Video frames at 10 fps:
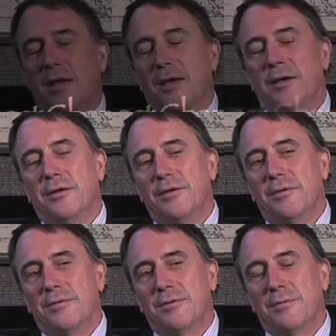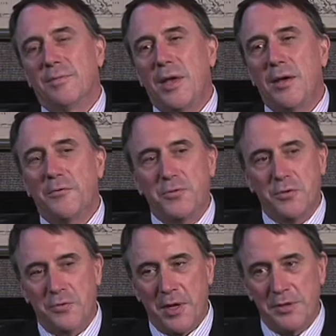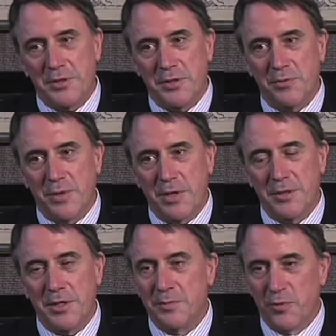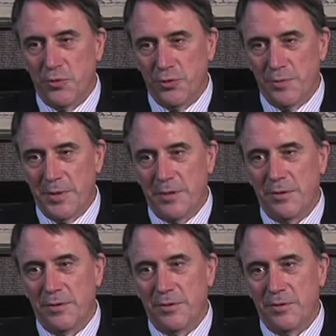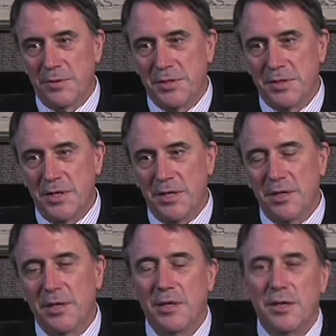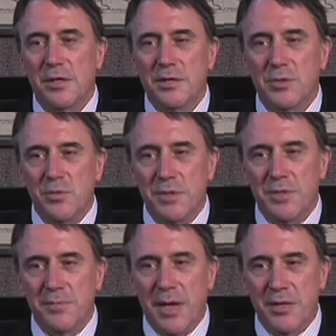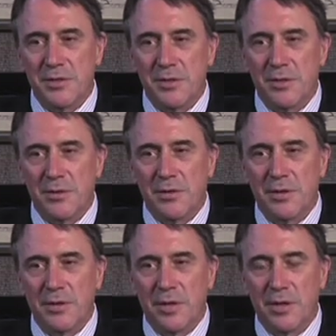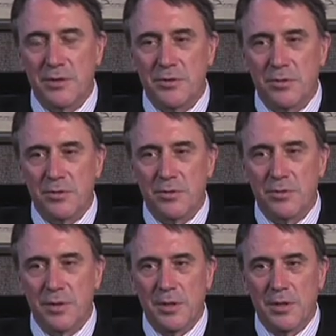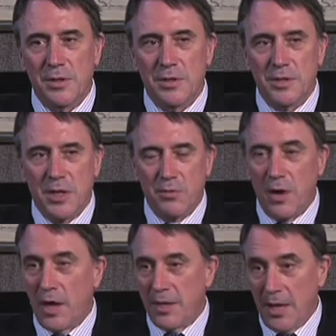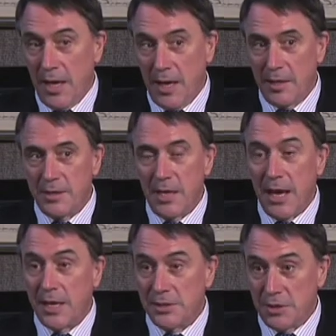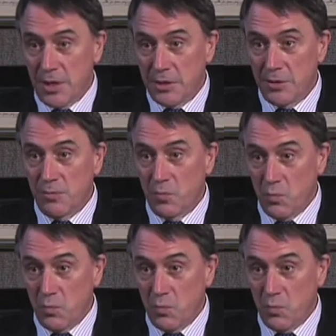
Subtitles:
In May of 2003, Tim Goldman, who was the Swiss ambassador to Tehran, and as such